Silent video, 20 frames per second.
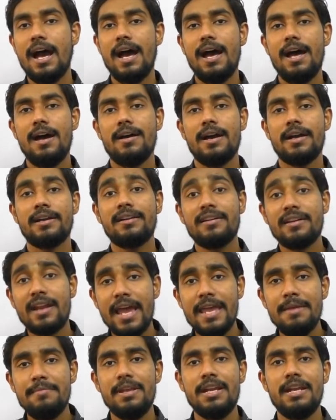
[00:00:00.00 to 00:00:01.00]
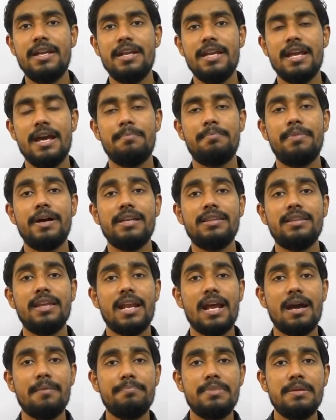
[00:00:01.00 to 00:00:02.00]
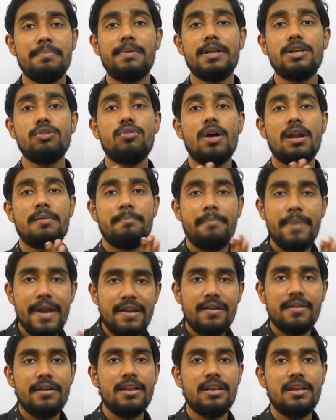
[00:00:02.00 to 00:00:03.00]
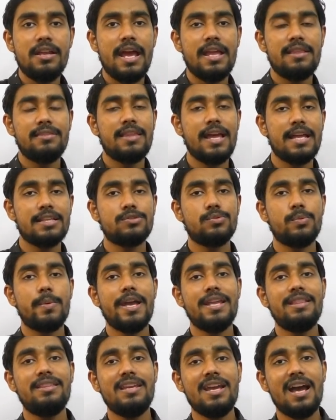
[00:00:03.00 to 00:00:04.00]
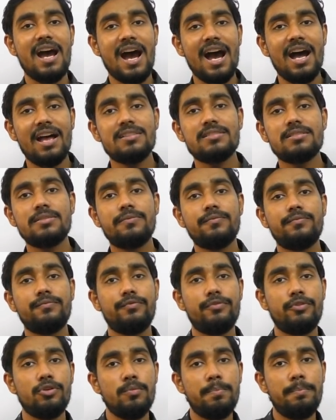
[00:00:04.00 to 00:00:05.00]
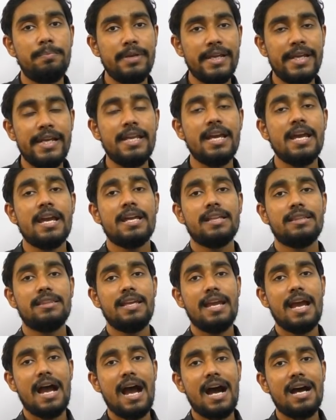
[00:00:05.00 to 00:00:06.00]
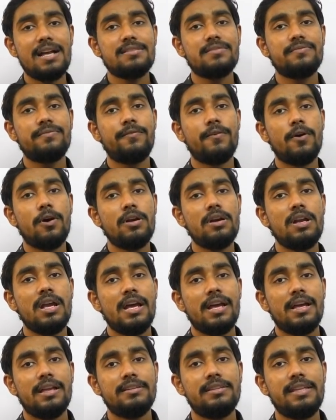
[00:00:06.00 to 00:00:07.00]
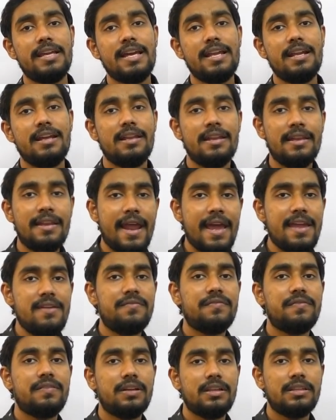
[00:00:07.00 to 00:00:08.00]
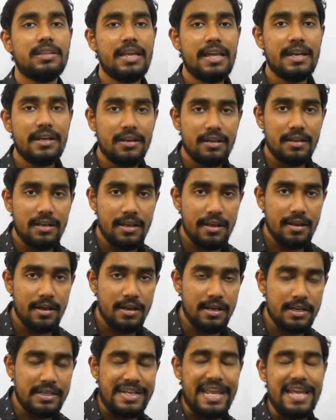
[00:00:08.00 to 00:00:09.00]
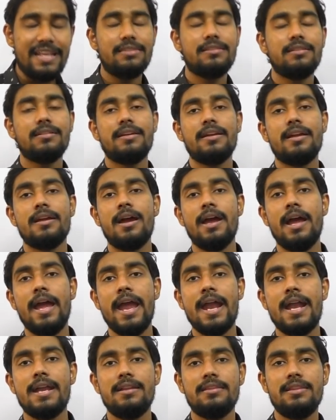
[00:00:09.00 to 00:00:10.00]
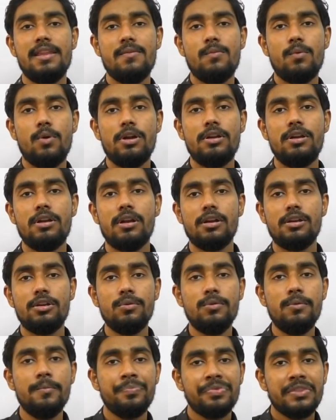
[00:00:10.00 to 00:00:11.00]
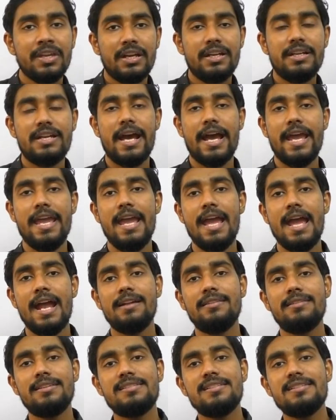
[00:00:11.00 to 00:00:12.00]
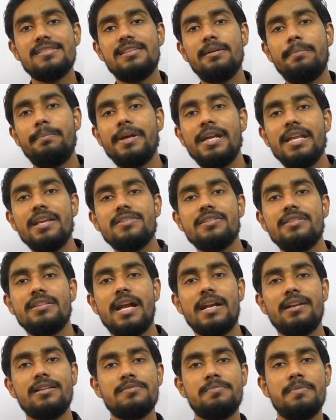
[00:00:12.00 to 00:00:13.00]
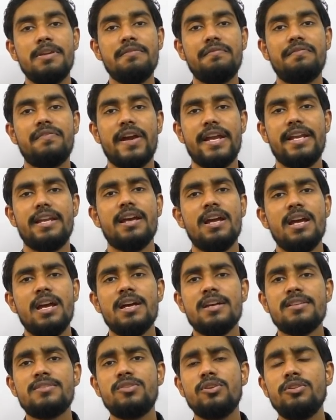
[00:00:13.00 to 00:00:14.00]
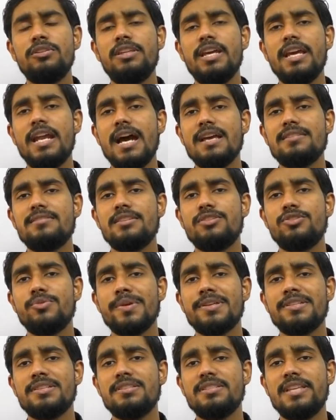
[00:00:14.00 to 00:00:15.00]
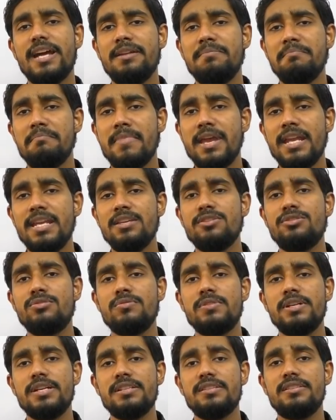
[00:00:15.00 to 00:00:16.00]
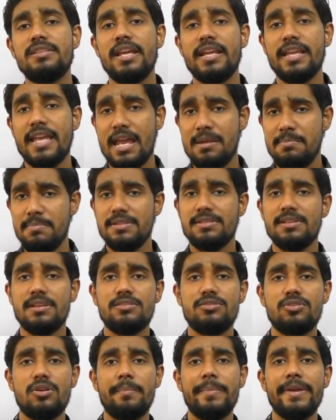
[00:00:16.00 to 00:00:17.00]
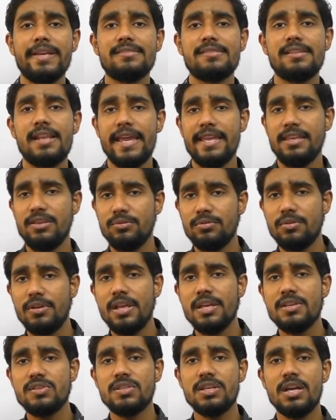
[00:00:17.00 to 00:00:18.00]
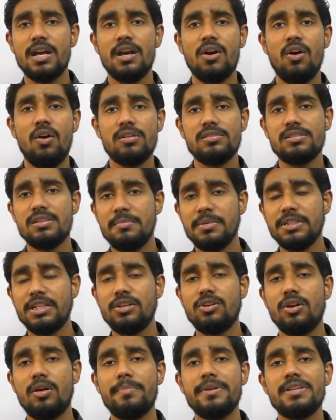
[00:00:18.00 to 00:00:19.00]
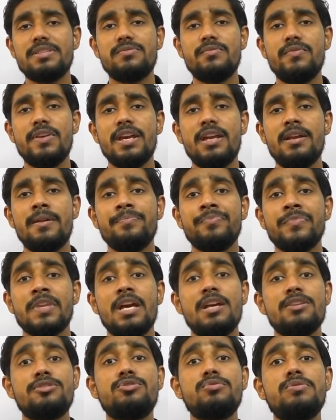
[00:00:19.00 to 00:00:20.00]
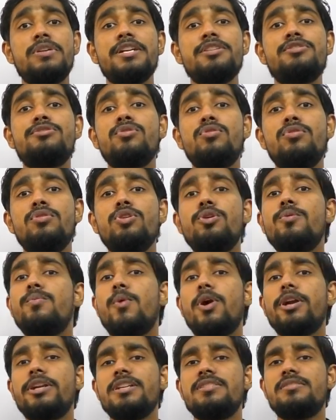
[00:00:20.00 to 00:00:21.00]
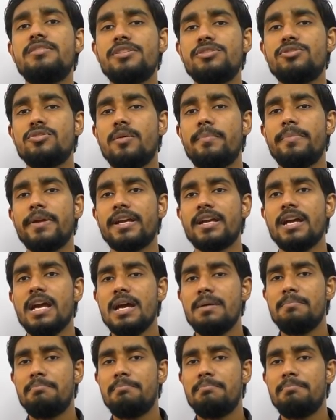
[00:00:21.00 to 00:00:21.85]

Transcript: a crime in India, but there are people who are bedridden, and that's why they ask to plead. They ask for their life, their death, and they want to die. And this is the petition that is being filed. So there are situations that many students, there can be such topics like euthanasia or some other topics where students don't know what is this topic.